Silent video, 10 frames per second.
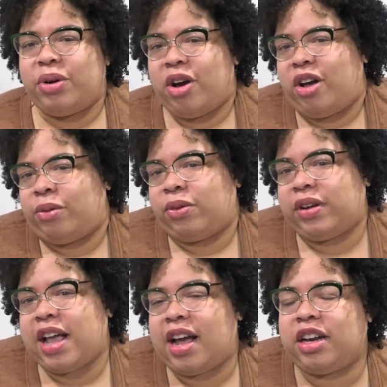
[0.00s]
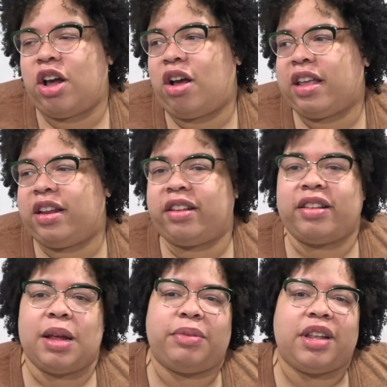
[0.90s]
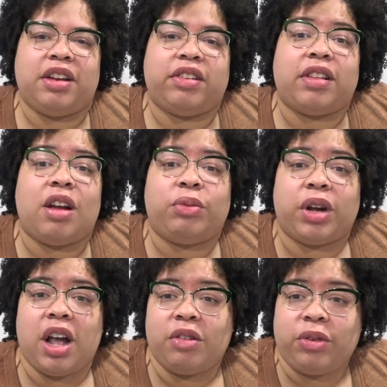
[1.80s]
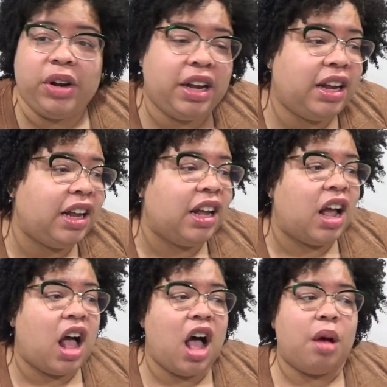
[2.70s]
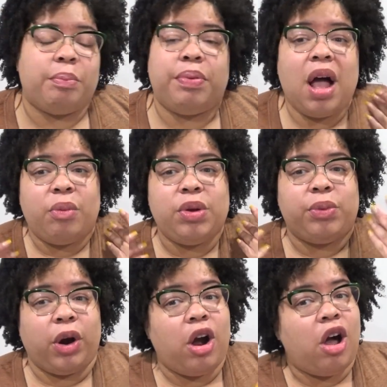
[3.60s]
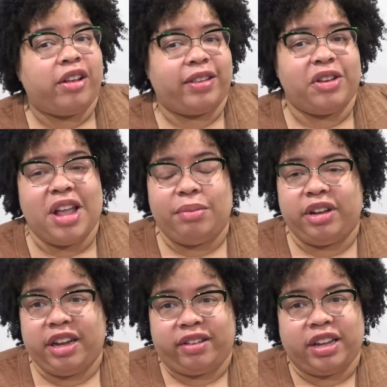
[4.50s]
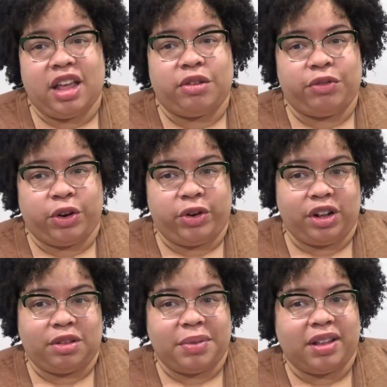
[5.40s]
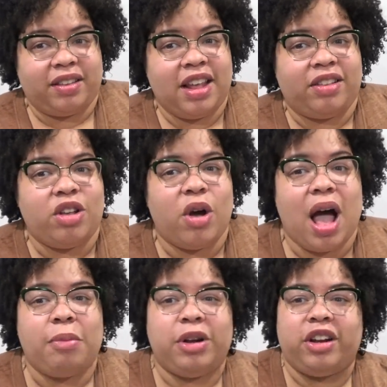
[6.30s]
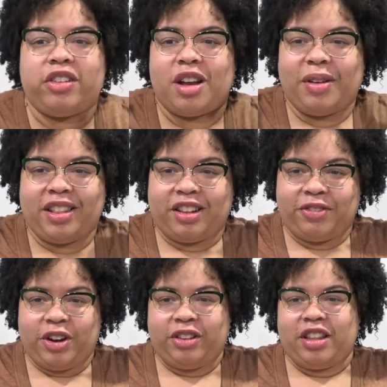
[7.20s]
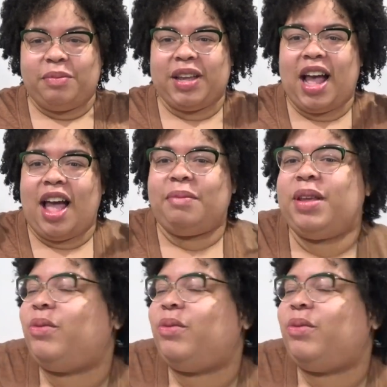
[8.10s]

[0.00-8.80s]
We're all kind of in the same stages of recovery, um but we were all still able to get together for Christmas, and so I'm going to talk about this first thing behind me,